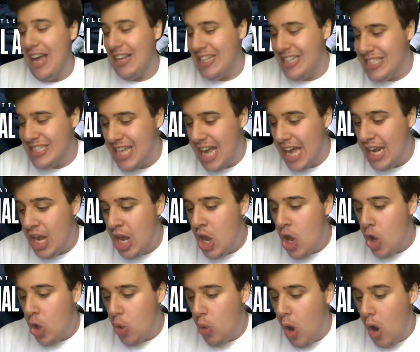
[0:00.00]
He said,
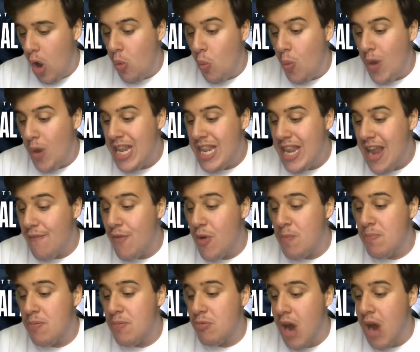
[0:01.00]
quote, we never
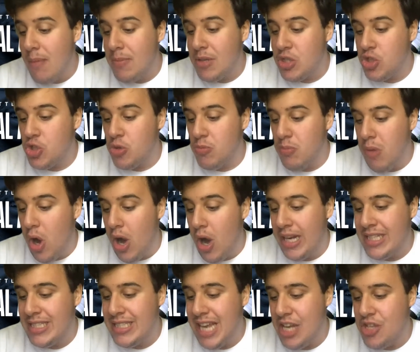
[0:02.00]
promised Jamal and
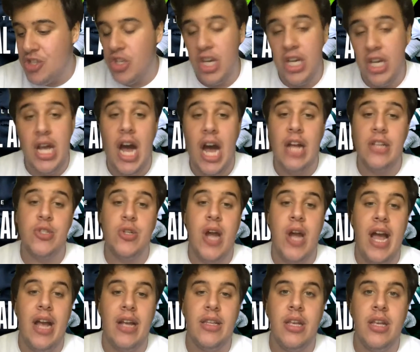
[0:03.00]
his agent a contract.
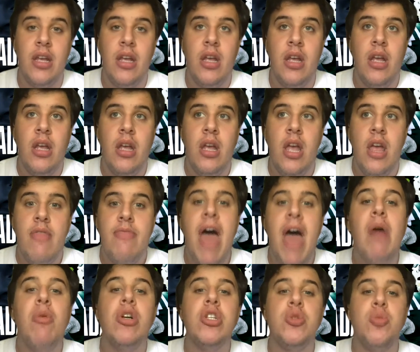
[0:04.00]
That
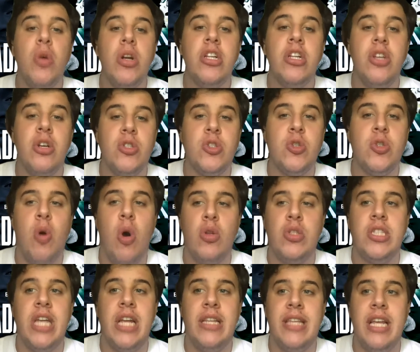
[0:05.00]
was one of those quotes
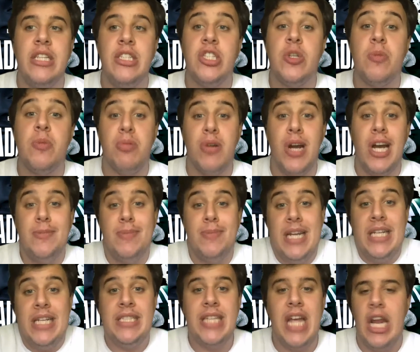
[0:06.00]
that didn't surprise me they
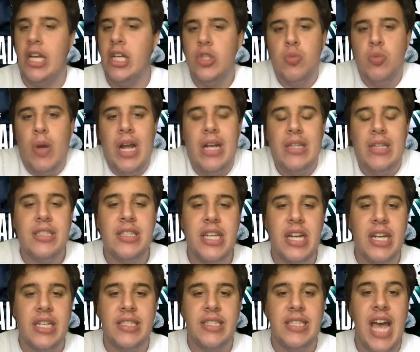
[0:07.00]
said it, because what else is he going
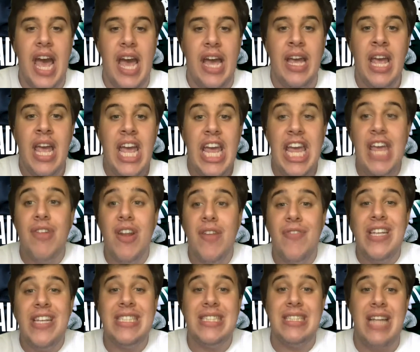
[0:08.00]
to say? Even if
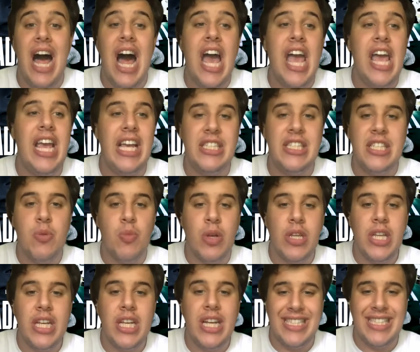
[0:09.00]
he's lying, is he really
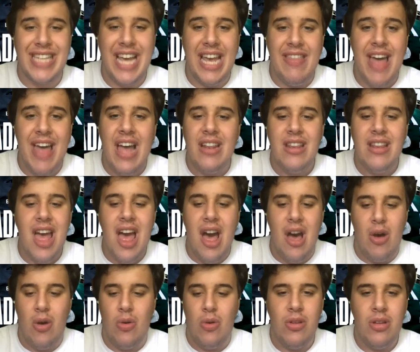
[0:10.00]
going to say that? No.
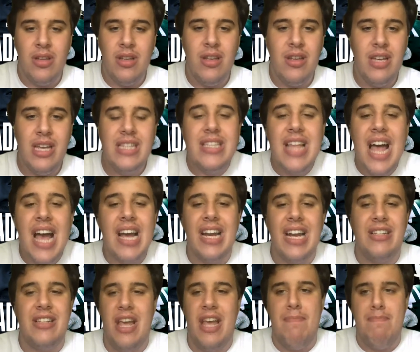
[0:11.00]
He's not going
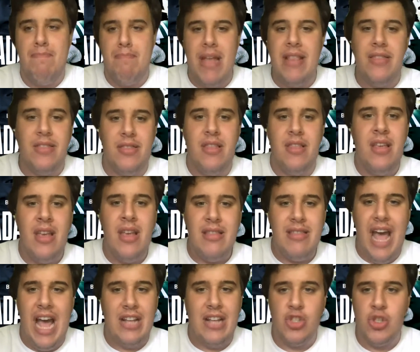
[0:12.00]
to admit
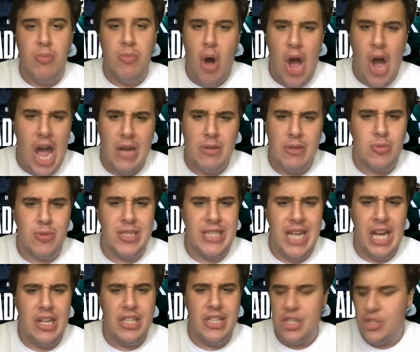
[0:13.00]
that Jamal Adams was
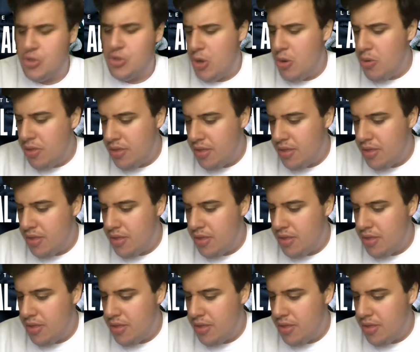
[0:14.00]
telling the truth.